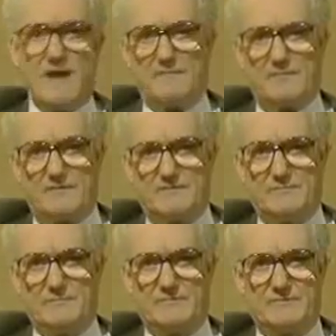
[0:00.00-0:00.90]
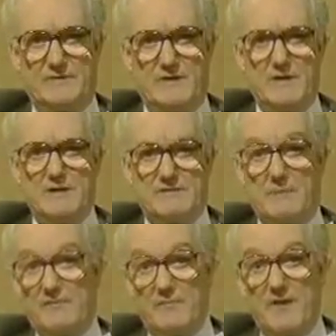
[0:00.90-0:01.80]
and aphorisms.
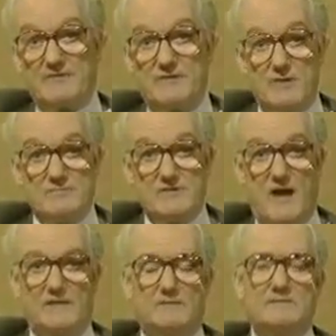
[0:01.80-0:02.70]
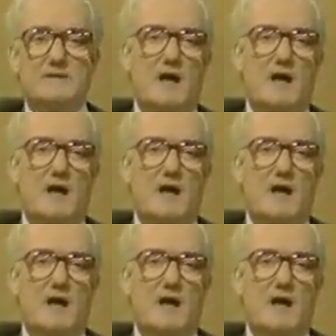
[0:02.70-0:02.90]
Some of the best-known titles